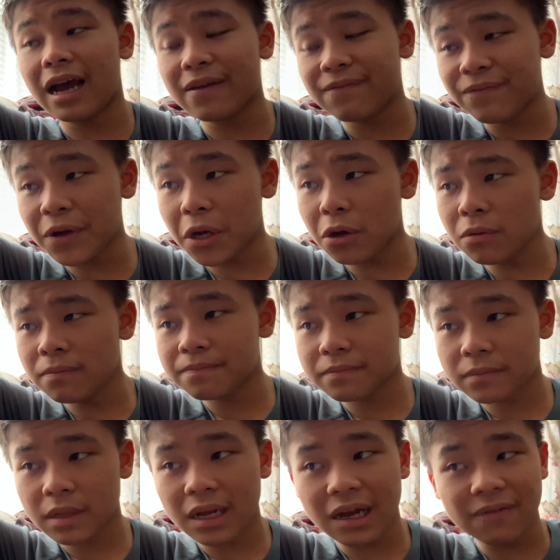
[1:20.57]
I film
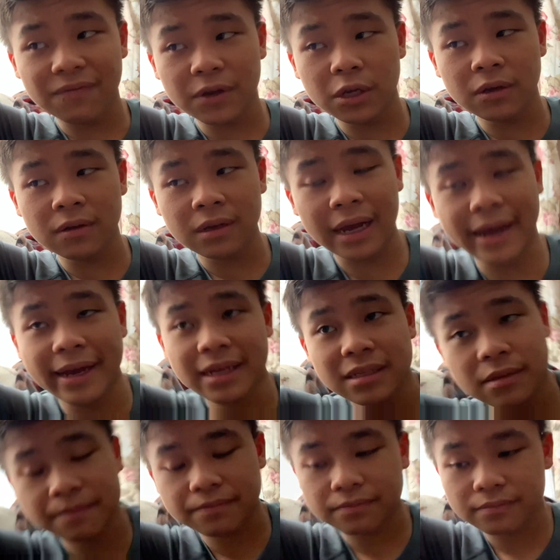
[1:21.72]
a video
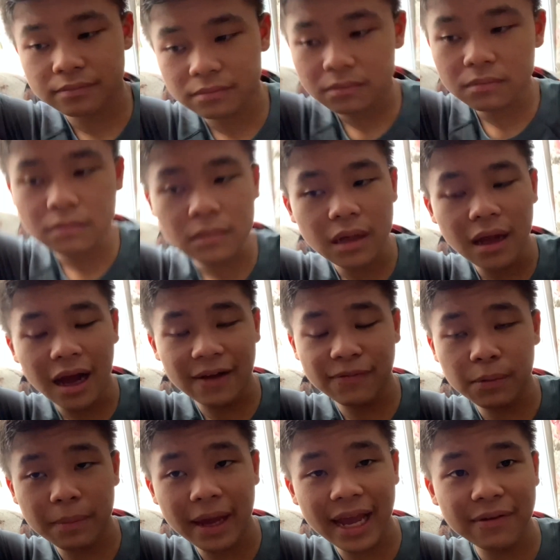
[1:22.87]
guys I
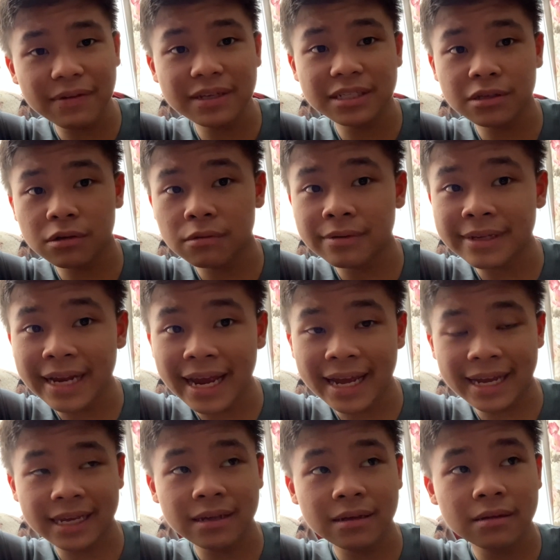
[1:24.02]
film every single
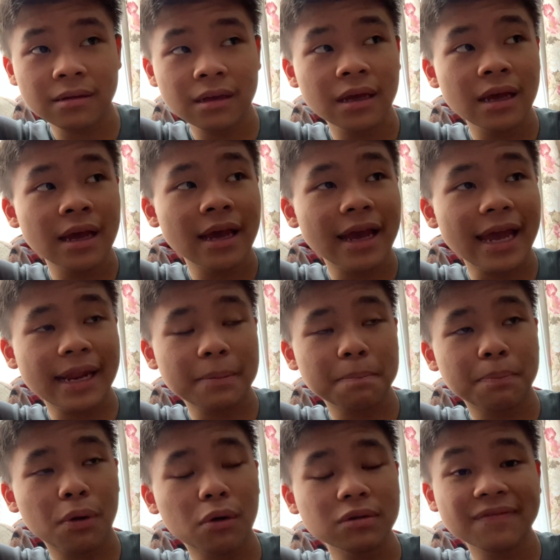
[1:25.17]
day and then
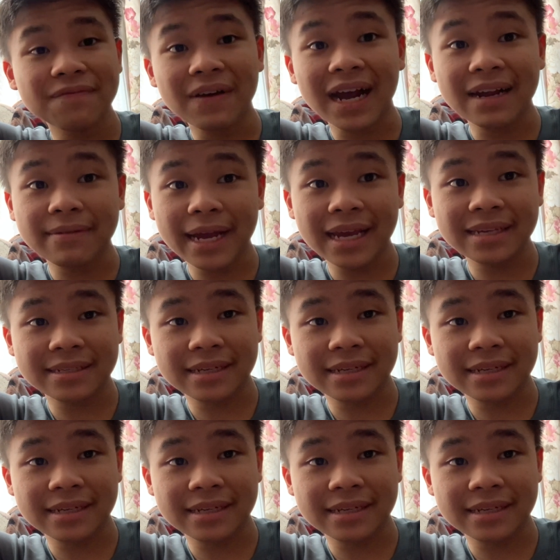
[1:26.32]
post five days